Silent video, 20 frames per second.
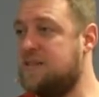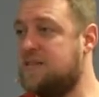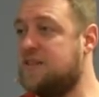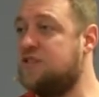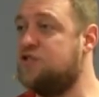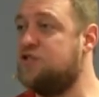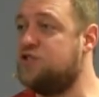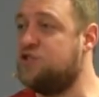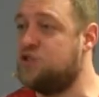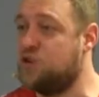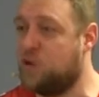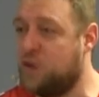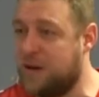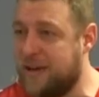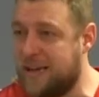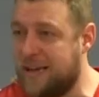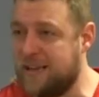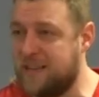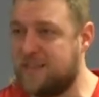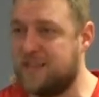
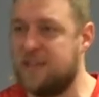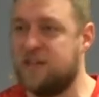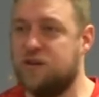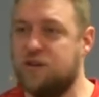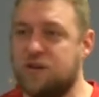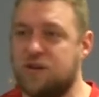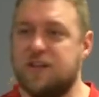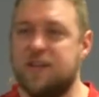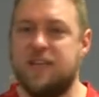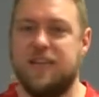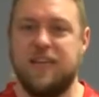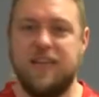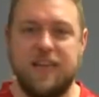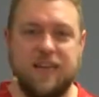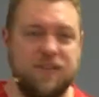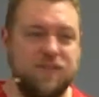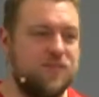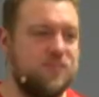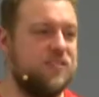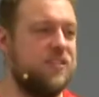enjoying the good
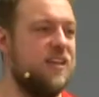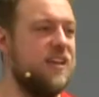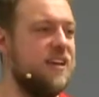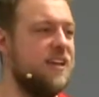gifts